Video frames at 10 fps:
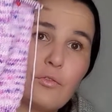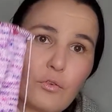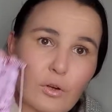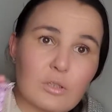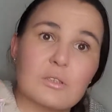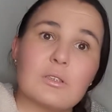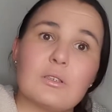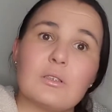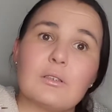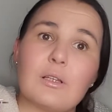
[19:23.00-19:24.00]
faster
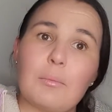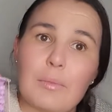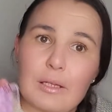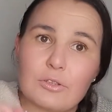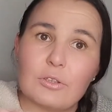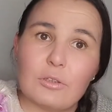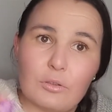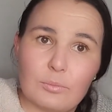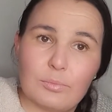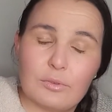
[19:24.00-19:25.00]
than Magic
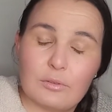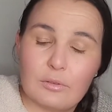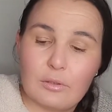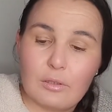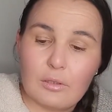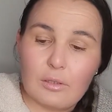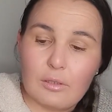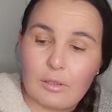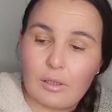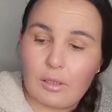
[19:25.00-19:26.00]
Loop.
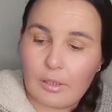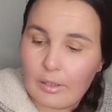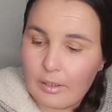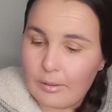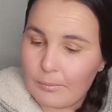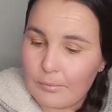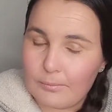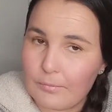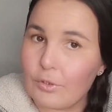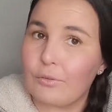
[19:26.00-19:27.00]
I am
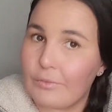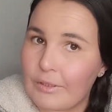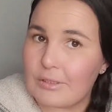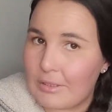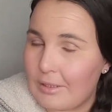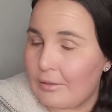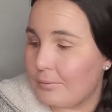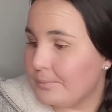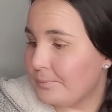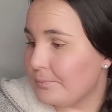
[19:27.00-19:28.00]
convinced now.
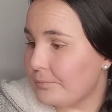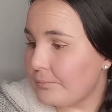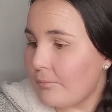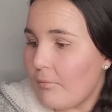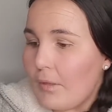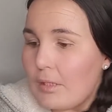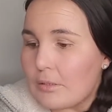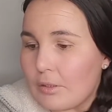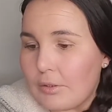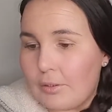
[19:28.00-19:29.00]

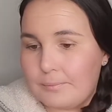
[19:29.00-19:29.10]
So yeah,